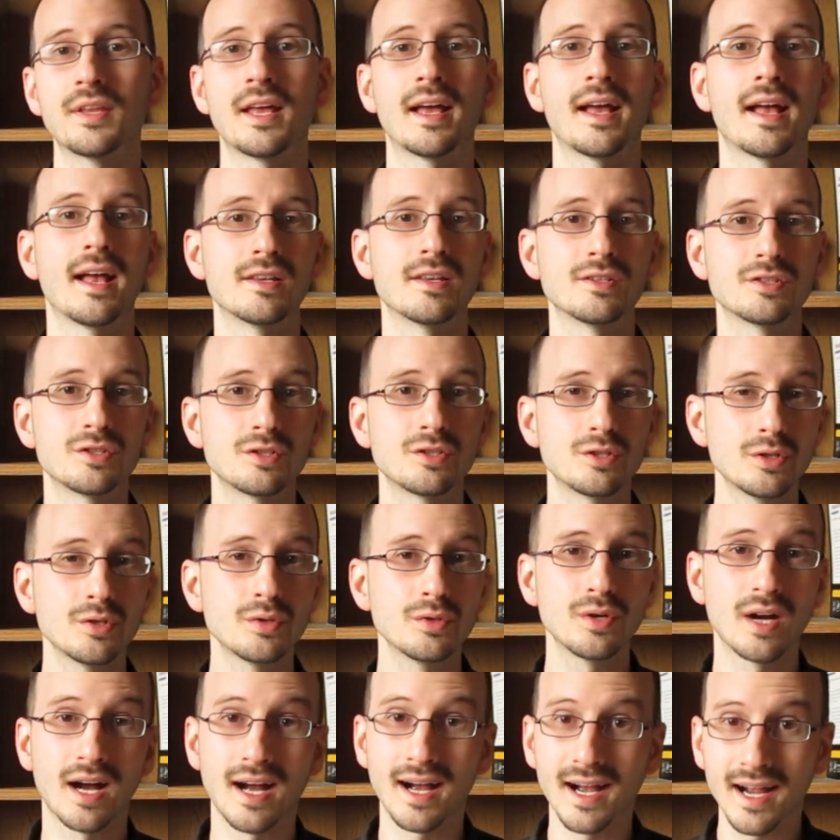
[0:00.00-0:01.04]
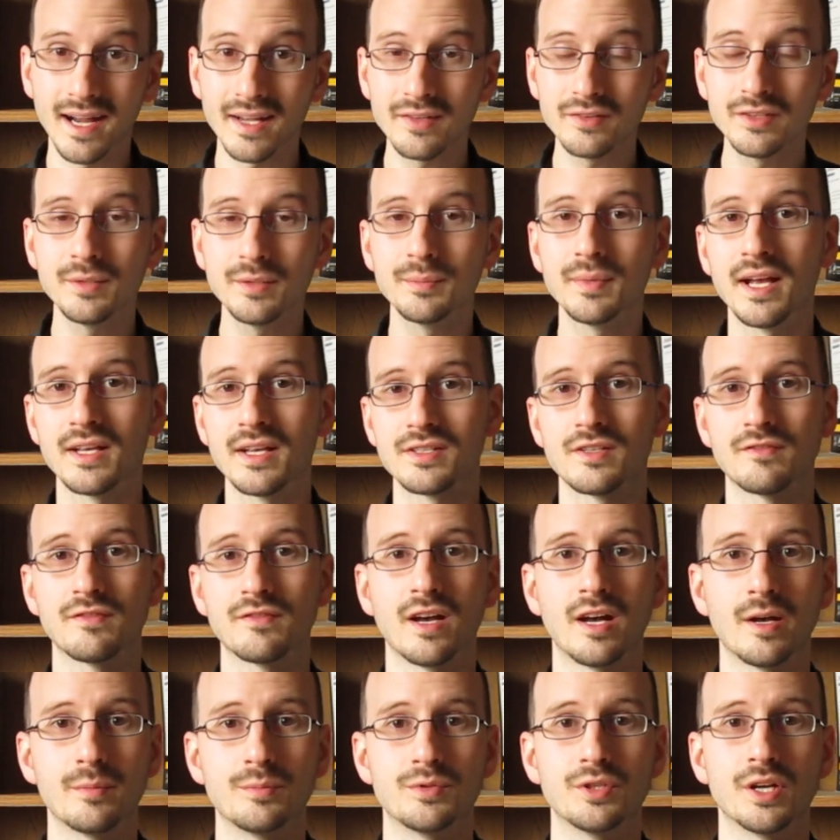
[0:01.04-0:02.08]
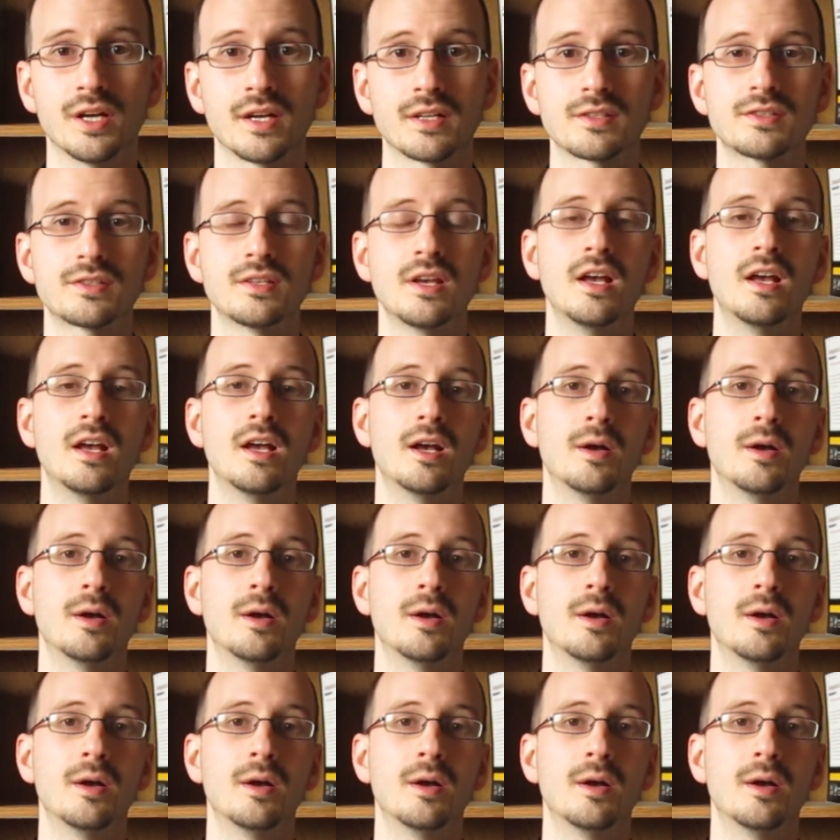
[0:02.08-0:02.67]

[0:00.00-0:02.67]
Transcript: that has two highly massive objects,